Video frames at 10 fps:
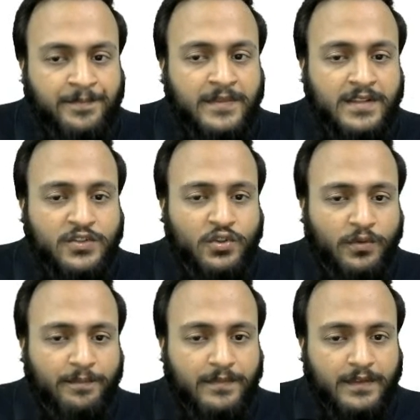
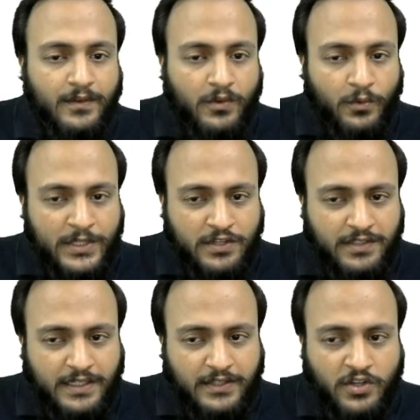So, which of
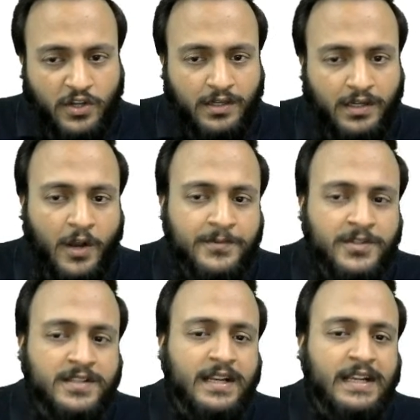the
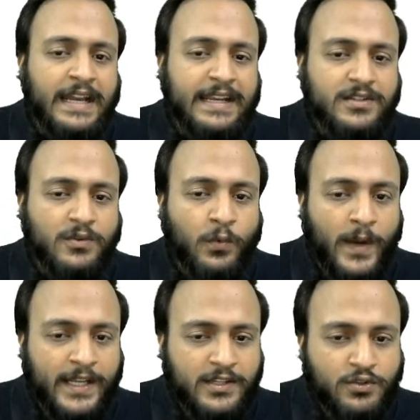options are correct?
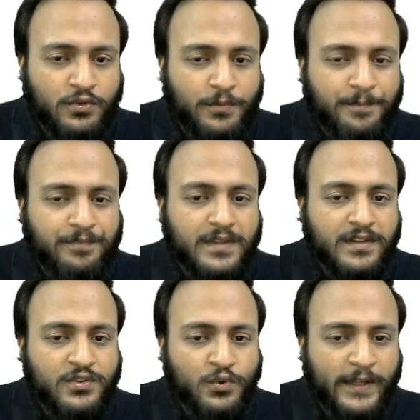1 and 2,
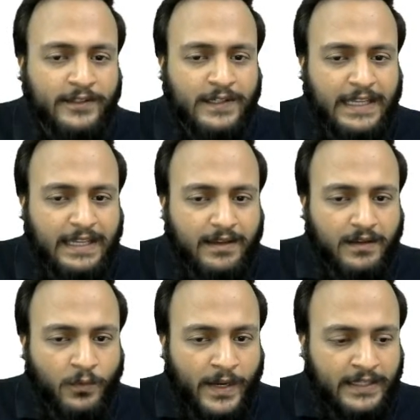2 and 3,
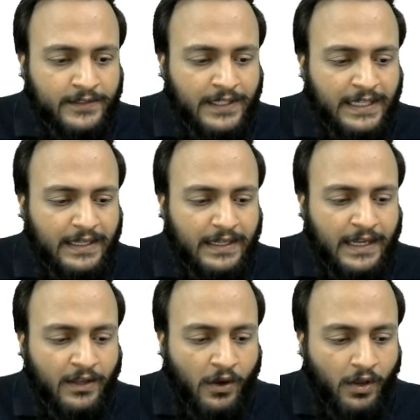1 and 3,
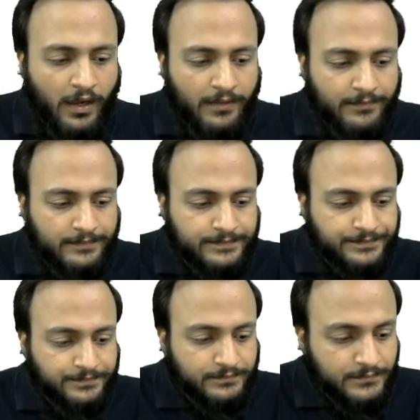and all.
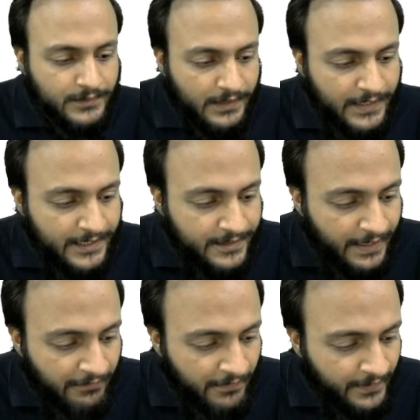Yes,
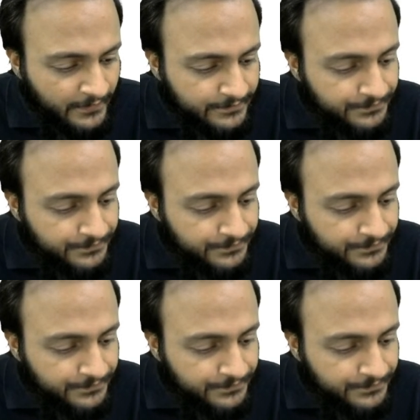everyone,